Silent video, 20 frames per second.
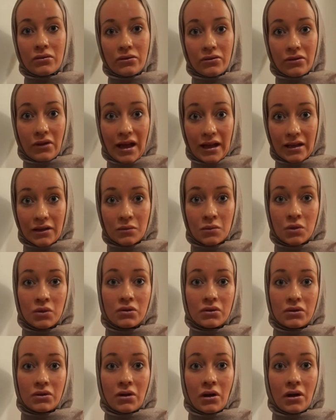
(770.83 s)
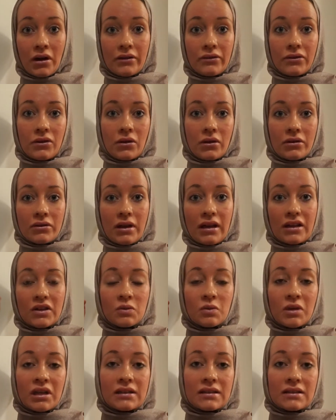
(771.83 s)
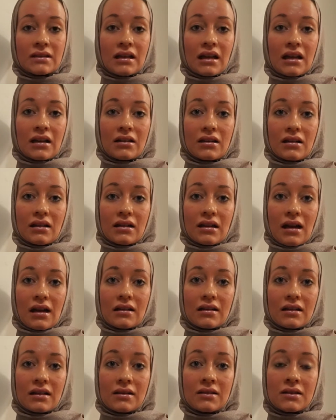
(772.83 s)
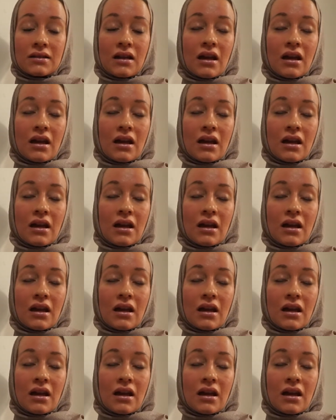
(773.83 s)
fight mood, you know, if you're experiencing anything like this.